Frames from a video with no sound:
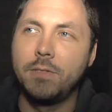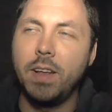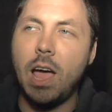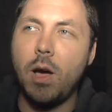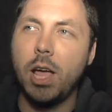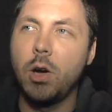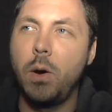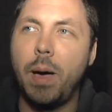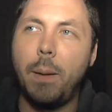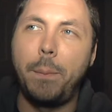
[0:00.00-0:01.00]
funny how I go
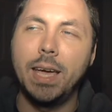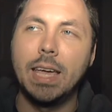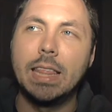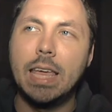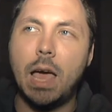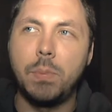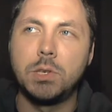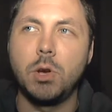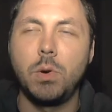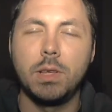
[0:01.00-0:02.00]
about picking the
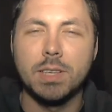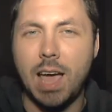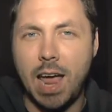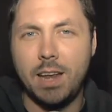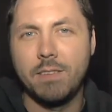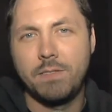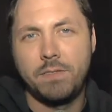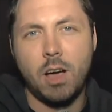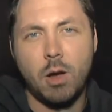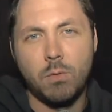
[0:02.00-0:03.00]
episode is kind
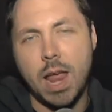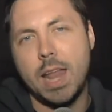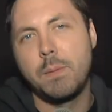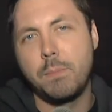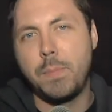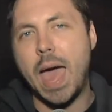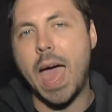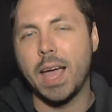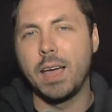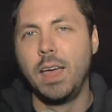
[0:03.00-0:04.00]
of a random
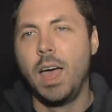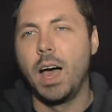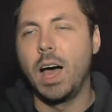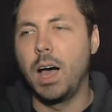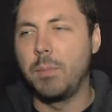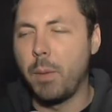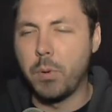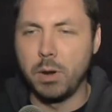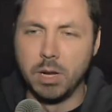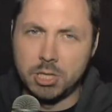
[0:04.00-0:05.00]
bag. I'll
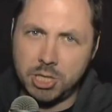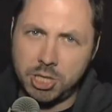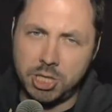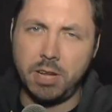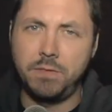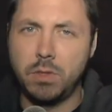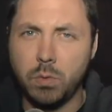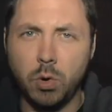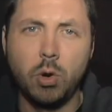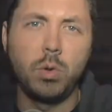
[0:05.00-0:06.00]
pretty much shift through,